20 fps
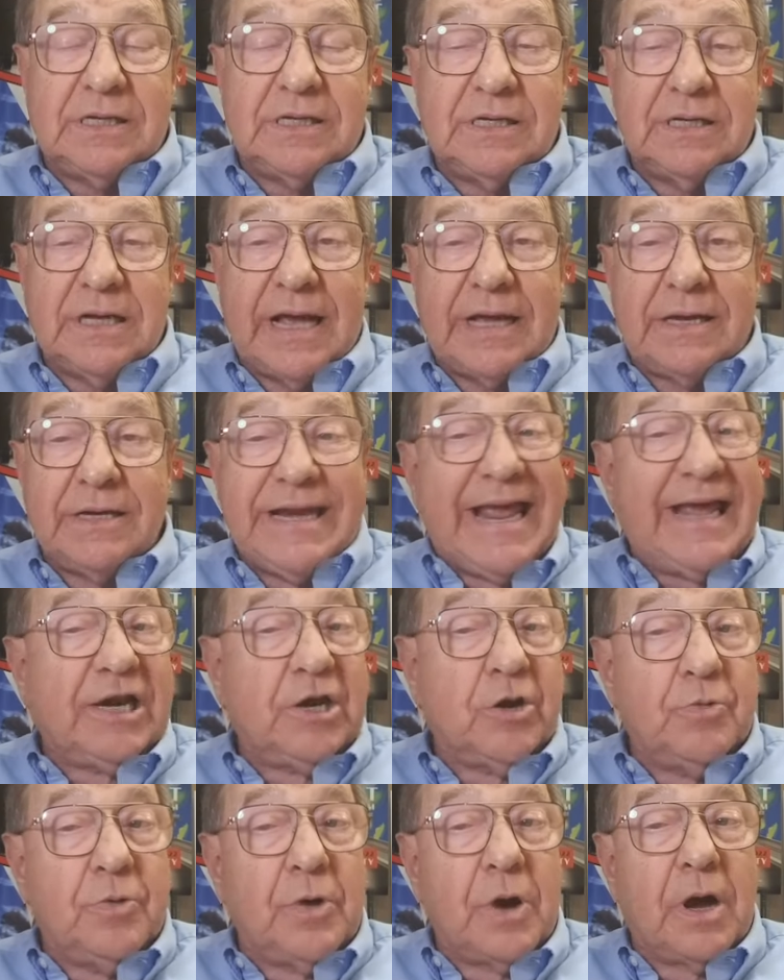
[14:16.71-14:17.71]
and
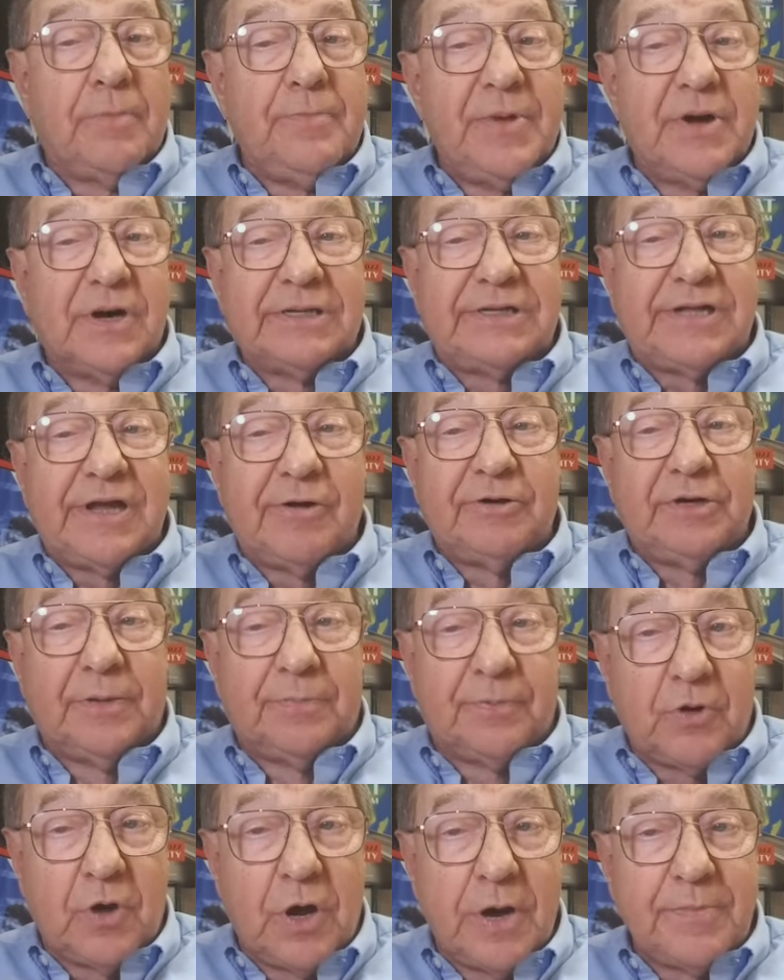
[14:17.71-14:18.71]
NATO military
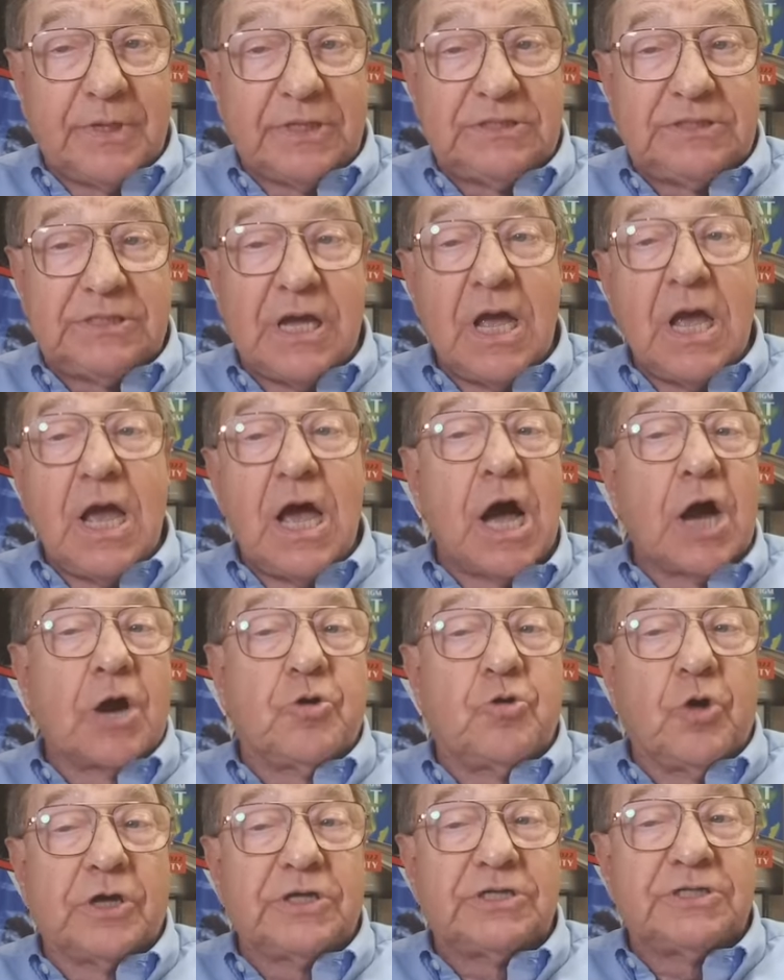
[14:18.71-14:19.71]
deployments
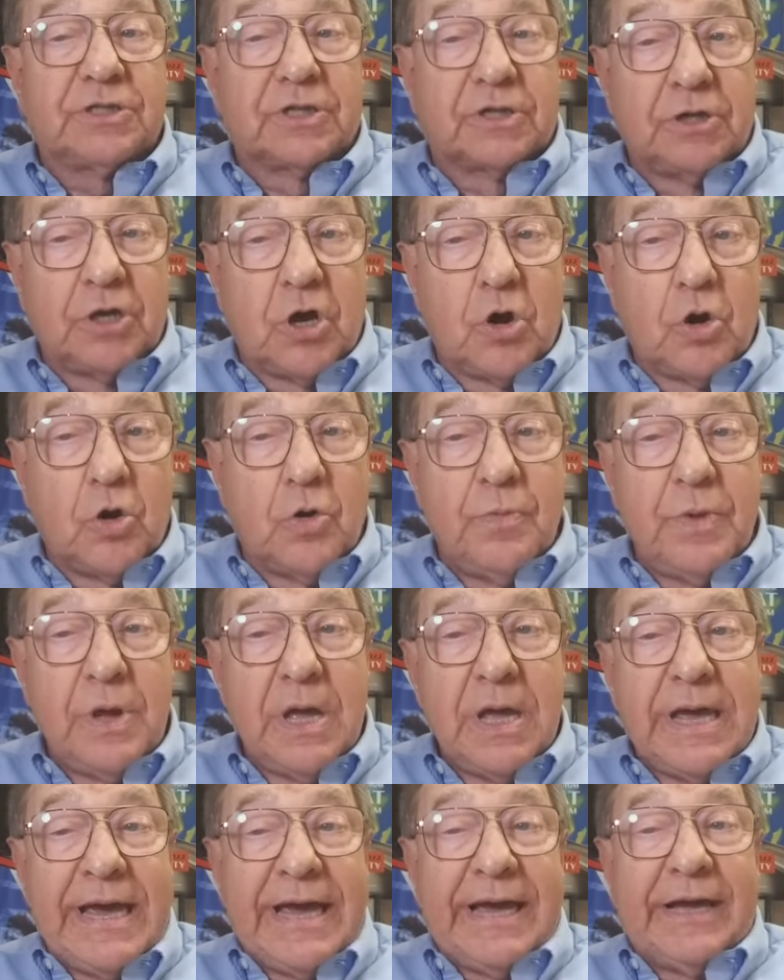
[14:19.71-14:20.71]
across the globe
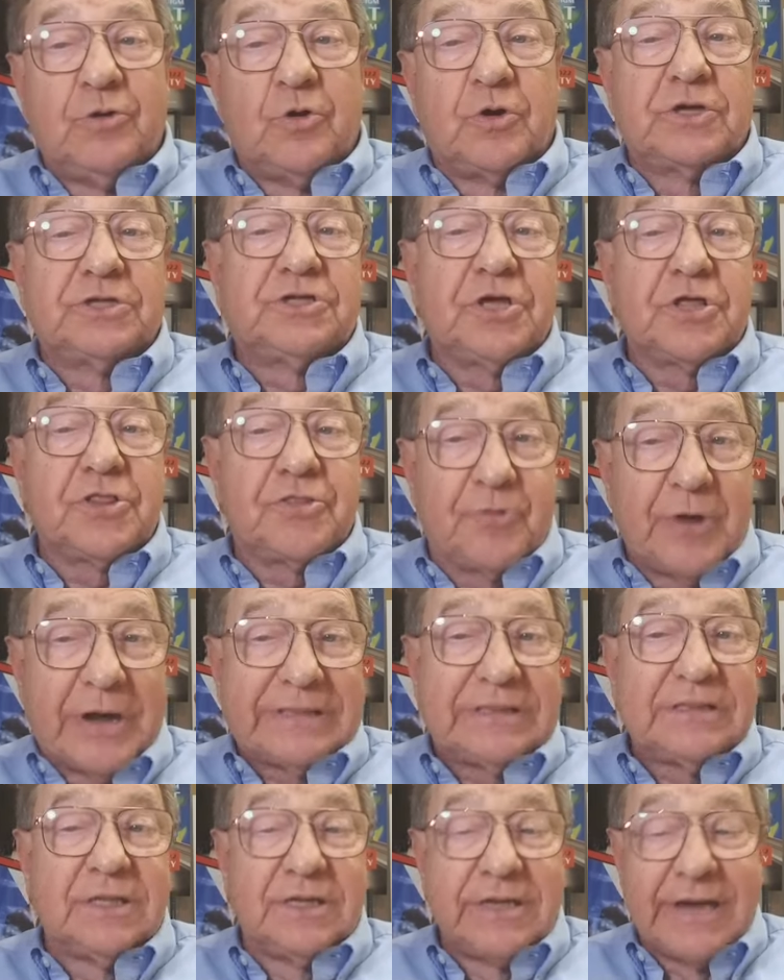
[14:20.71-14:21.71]
in order to
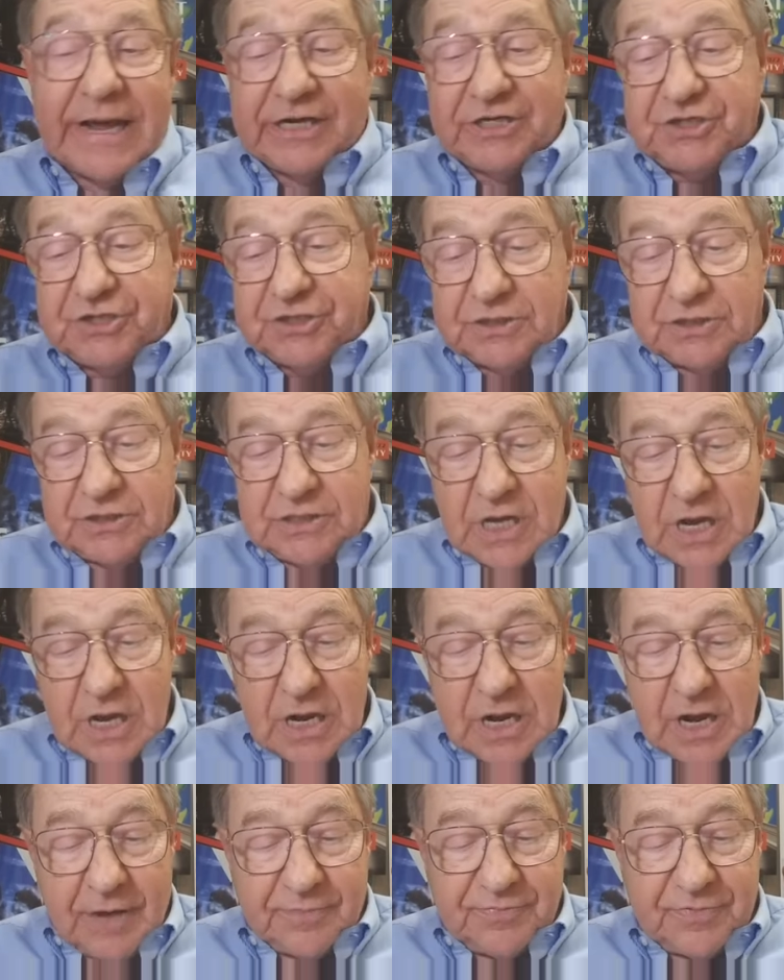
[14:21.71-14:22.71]
threaten the nations
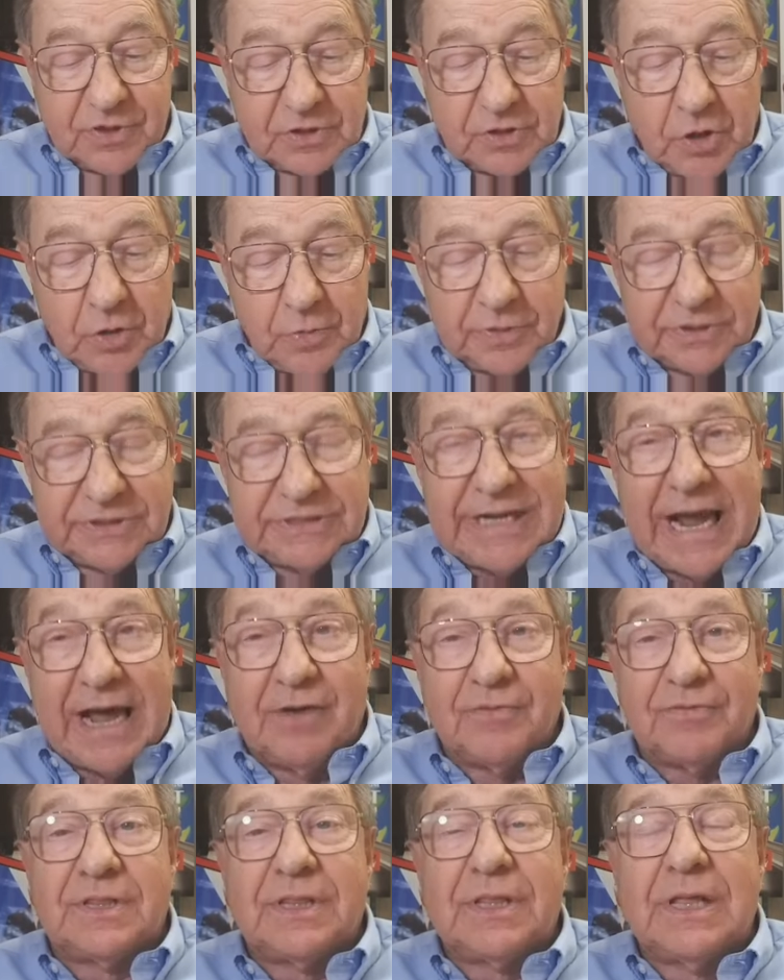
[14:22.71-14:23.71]
of the global
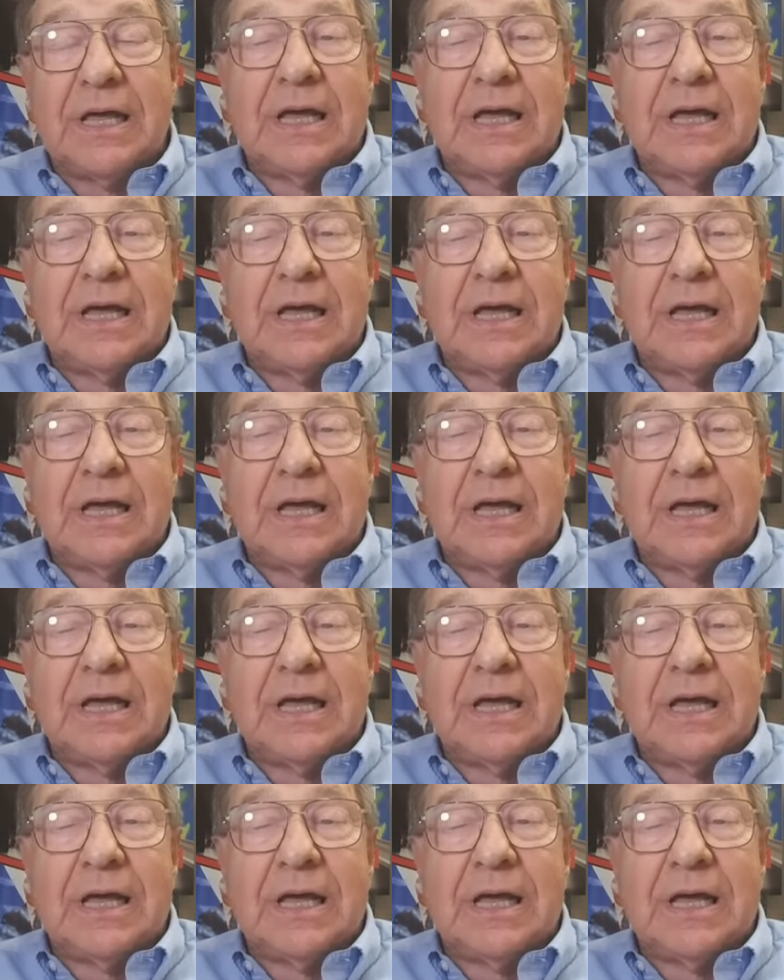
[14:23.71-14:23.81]
South.